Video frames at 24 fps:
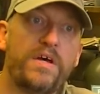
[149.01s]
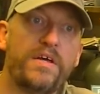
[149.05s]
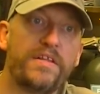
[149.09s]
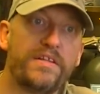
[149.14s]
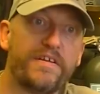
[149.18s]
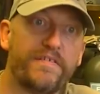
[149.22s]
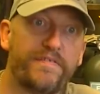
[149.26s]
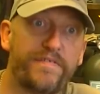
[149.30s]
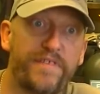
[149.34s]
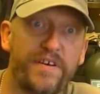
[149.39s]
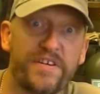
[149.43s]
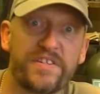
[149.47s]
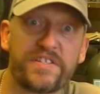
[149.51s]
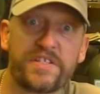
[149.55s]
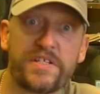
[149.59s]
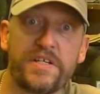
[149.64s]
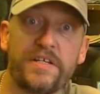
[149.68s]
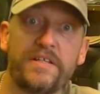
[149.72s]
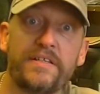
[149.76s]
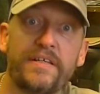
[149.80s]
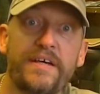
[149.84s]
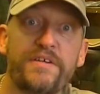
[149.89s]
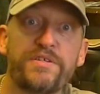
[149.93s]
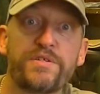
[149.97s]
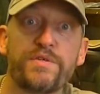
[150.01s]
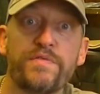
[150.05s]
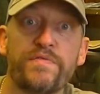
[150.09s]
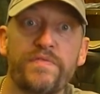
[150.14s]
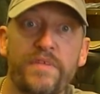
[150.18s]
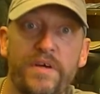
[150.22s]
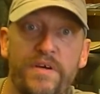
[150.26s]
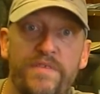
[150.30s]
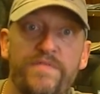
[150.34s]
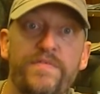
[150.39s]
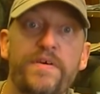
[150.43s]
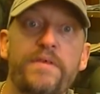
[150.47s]
the first 10 days of
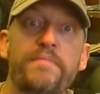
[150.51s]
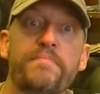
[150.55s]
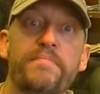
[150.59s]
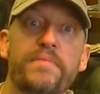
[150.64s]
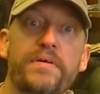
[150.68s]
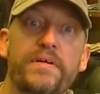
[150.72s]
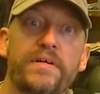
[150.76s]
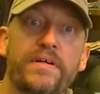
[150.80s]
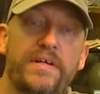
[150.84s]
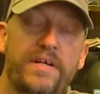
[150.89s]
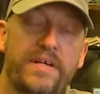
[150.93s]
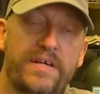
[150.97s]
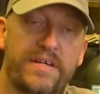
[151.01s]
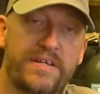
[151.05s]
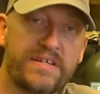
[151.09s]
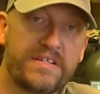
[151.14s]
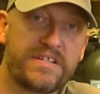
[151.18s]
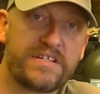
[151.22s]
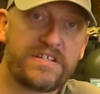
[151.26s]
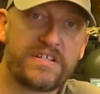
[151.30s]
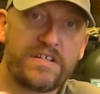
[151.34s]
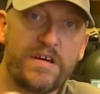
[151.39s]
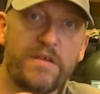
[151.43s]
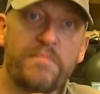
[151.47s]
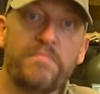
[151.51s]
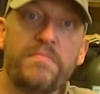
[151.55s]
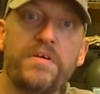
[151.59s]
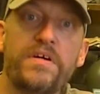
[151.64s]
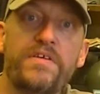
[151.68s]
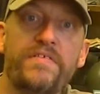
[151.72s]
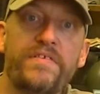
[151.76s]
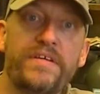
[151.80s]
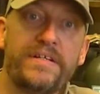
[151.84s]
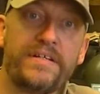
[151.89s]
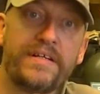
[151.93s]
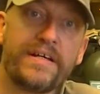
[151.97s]
November,
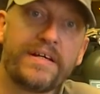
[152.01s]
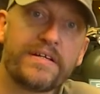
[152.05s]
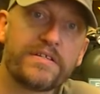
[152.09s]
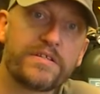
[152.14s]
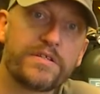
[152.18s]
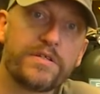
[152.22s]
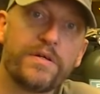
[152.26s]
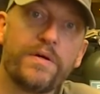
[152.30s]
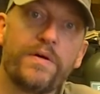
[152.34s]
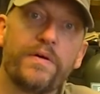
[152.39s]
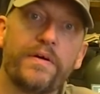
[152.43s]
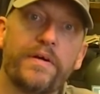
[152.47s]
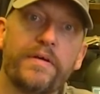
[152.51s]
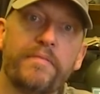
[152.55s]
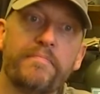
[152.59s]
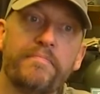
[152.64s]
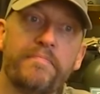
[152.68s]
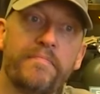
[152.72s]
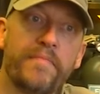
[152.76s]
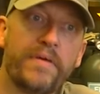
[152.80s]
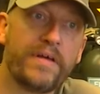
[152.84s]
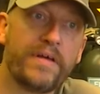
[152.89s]
somewhere in that time,